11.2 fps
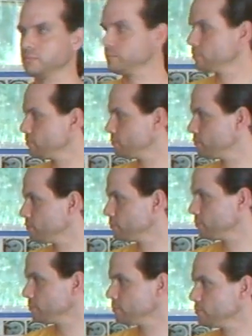I gave you a bit
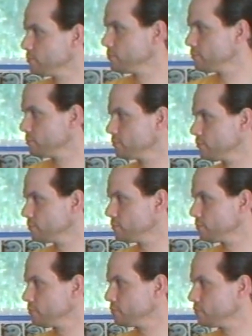of focused attention, and I
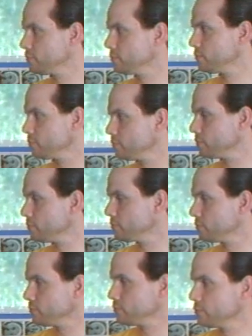really saw
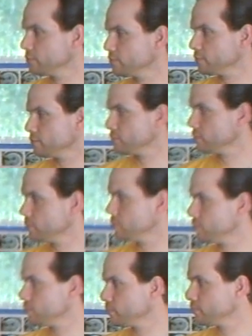some signs of
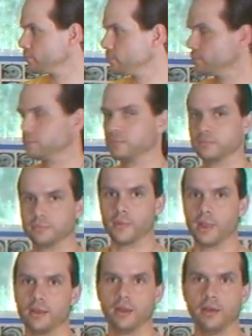improvement there.
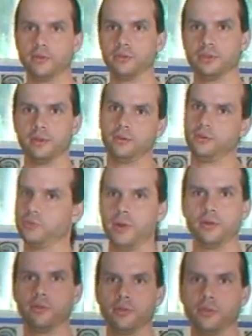Every cylinder is rounder than the
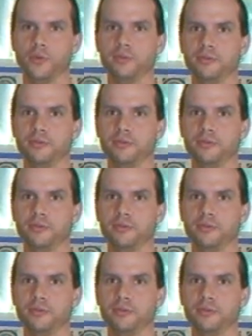one before